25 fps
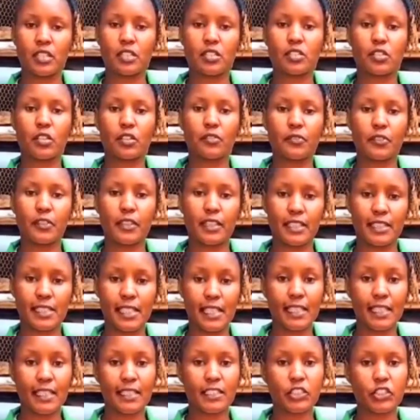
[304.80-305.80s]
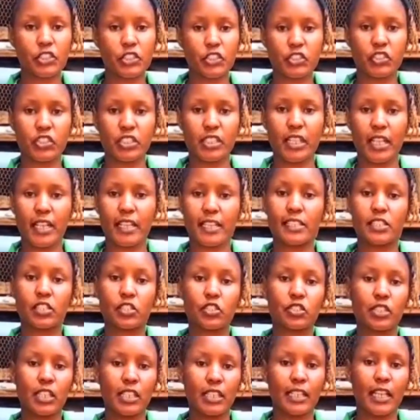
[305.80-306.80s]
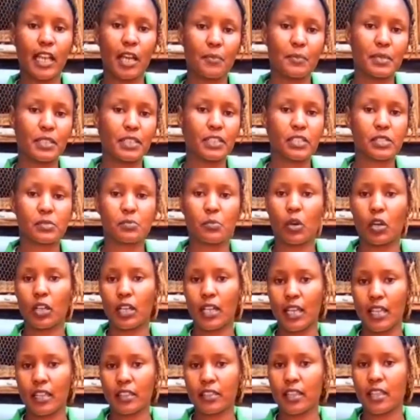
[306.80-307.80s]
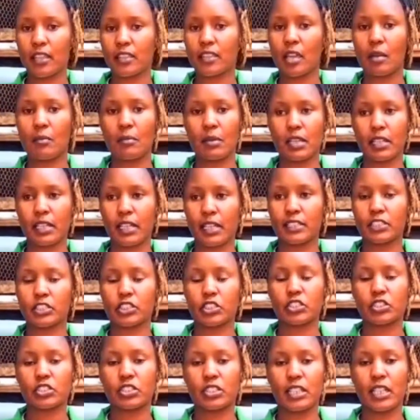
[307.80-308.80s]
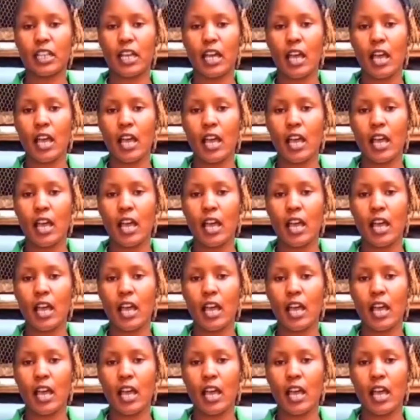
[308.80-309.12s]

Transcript: So for the standard chinchilla, it's usually a bit smaller than the American chinchilla.